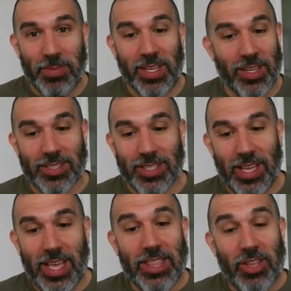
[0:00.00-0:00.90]
because
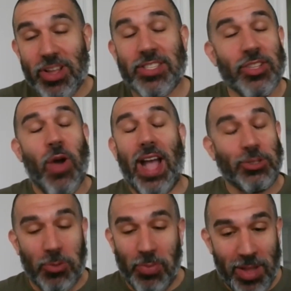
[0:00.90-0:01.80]
there is no
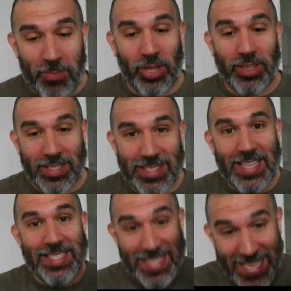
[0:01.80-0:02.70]
actual playbook that
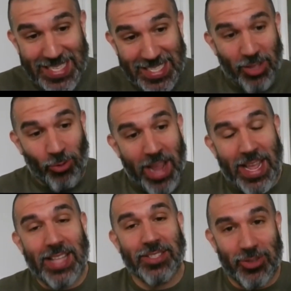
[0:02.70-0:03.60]
says this is the right
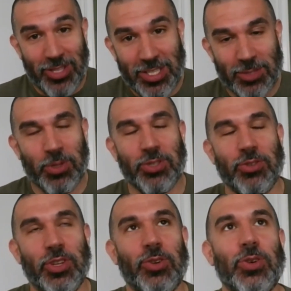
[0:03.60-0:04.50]
answer, this is what you
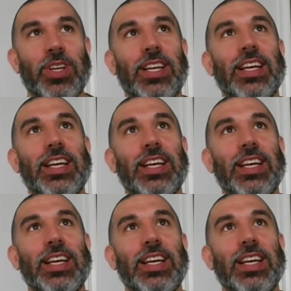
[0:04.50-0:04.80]
do.